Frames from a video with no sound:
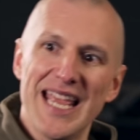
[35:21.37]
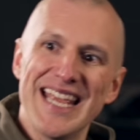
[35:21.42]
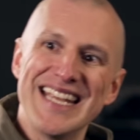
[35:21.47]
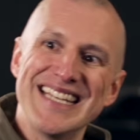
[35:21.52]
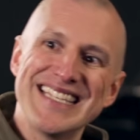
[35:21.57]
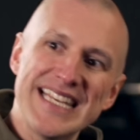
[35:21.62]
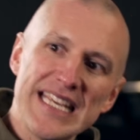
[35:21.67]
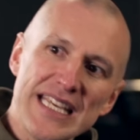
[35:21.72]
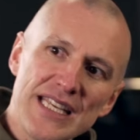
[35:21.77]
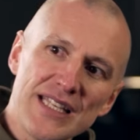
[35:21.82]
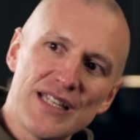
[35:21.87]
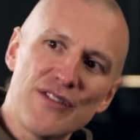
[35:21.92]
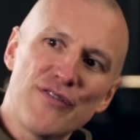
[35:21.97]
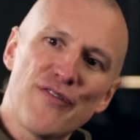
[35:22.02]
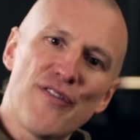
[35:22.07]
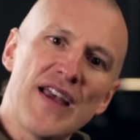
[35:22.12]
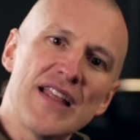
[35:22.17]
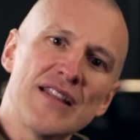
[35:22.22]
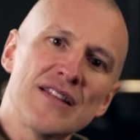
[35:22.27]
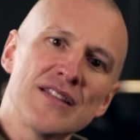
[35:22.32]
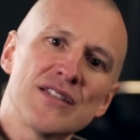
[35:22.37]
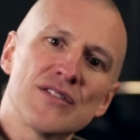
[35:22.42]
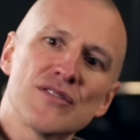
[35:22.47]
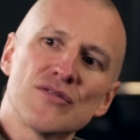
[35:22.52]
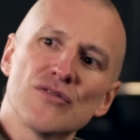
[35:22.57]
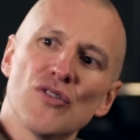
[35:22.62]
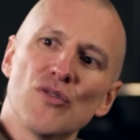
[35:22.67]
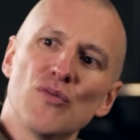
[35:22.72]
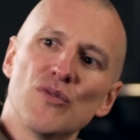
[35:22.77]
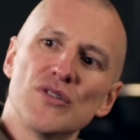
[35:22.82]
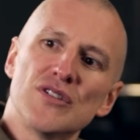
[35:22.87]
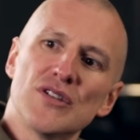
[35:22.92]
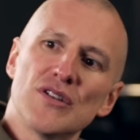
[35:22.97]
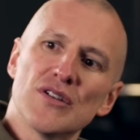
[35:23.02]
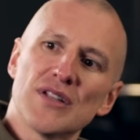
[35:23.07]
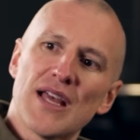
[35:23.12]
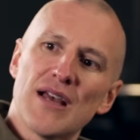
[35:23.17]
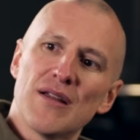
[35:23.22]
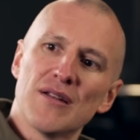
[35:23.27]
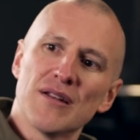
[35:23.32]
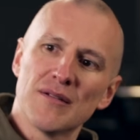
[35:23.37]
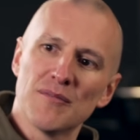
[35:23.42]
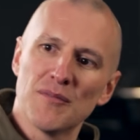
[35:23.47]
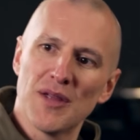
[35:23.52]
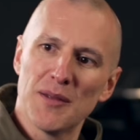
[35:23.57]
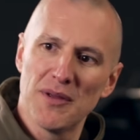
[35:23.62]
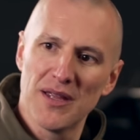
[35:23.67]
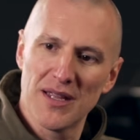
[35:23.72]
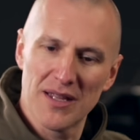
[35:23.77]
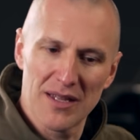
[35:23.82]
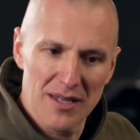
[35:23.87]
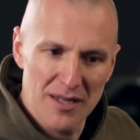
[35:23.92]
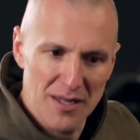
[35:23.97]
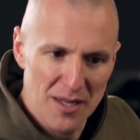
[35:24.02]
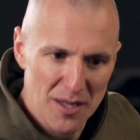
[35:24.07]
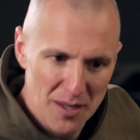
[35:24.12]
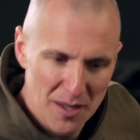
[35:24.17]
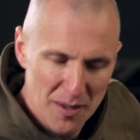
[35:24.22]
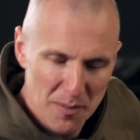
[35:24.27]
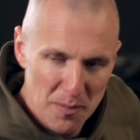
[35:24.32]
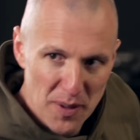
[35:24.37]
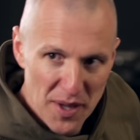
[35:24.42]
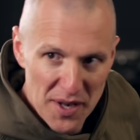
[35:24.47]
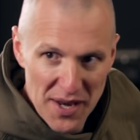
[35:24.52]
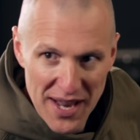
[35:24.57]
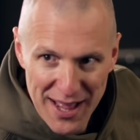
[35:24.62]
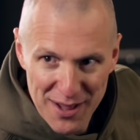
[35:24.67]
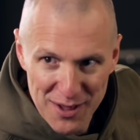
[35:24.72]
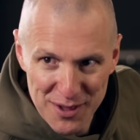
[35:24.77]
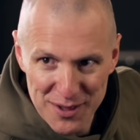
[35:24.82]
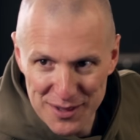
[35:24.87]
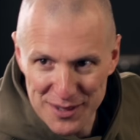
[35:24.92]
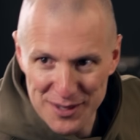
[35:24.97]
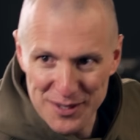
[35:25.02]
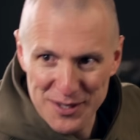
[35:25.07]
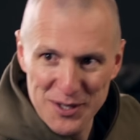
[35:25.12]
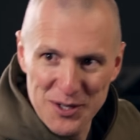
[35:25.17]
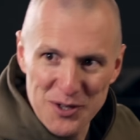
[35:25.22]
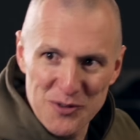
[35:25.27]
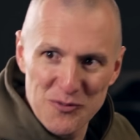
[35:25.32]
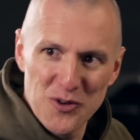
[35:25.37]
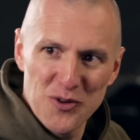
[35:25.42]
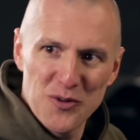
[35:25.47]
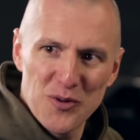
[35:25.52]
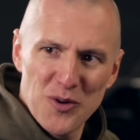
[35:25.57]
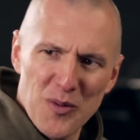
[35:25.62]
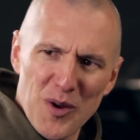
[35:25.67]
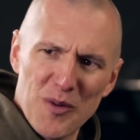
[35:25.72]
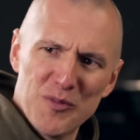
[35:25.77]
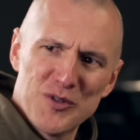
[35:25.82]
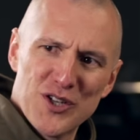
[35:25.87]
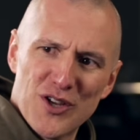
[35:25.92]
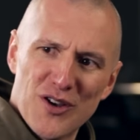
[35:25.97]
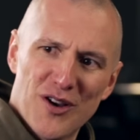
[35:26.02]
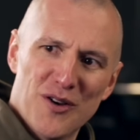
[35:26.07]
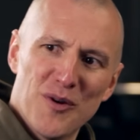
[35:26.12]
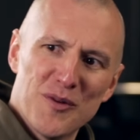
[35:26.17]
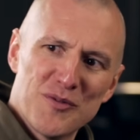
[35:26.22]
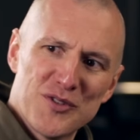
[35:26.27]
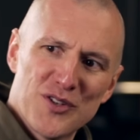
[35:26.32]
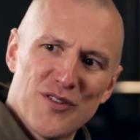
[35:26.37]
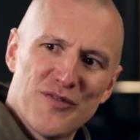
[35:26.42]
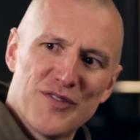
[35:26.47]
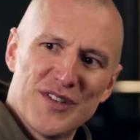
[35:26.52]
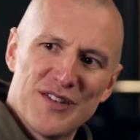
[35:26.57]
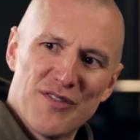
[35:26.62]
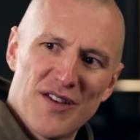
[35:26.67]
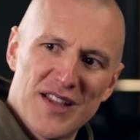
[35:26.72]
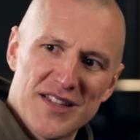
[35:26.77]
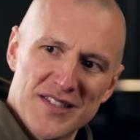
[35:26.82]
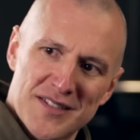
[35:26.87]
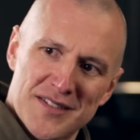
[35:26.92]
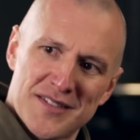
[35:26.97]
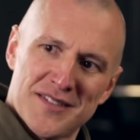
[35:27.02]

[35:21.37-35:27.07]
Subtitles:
Is he your defence, or would you go down maybe a Pernell route? Where would you go? Where would you go for defence?